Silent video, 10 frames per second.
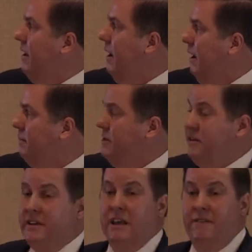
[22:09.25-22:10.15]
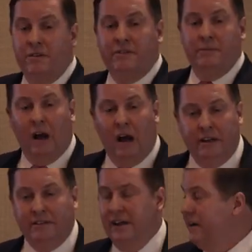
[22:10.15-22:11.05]
Um, just to give you some
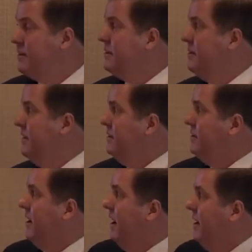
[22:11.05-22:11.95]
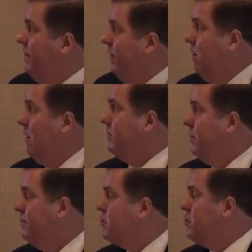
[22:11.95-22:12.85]
context, this is kind of the
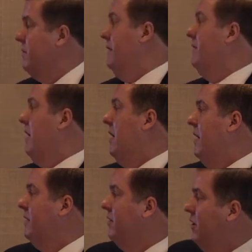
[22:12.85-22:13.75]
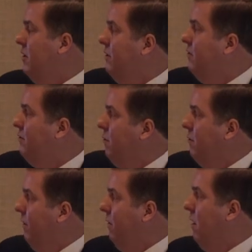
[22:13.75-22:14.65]
long-term trend line
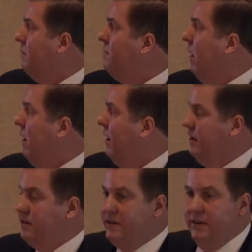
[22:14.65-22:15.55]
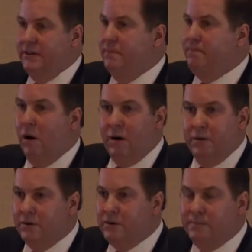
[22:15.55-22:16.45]
for the long bond. It's, it's a
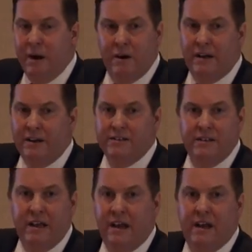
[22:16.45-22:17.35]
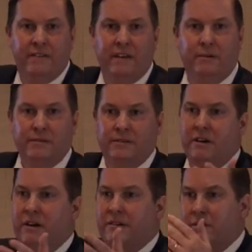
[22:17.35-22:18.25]
borrower's paradise today. I think I was
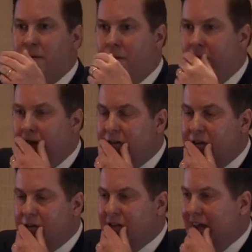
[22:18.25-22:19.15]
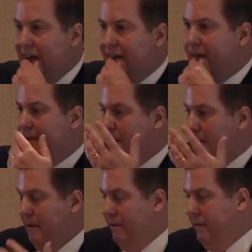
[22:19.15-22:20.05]
talking to one of you today that,
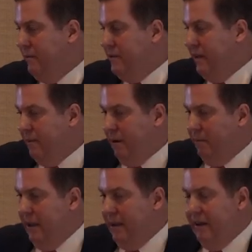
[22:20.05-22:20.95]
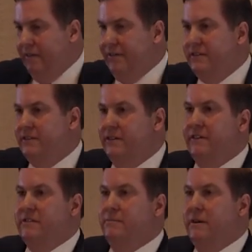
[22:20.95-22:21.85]
that was thinking about making a fixed
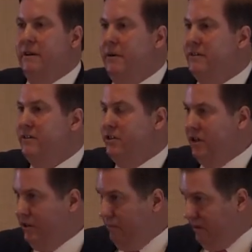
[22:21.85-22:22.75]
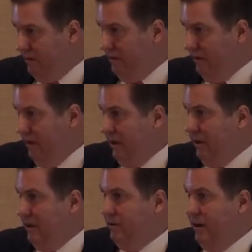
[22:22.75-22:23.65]
investment, and my suggestion was to
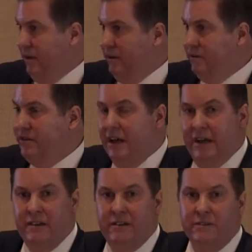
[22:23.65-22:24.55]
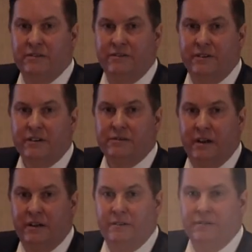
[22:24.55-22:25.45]
try to use debt and use a fixed
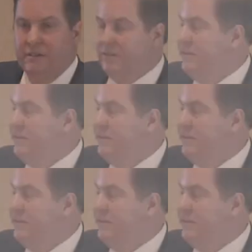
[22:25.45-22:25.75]
rate because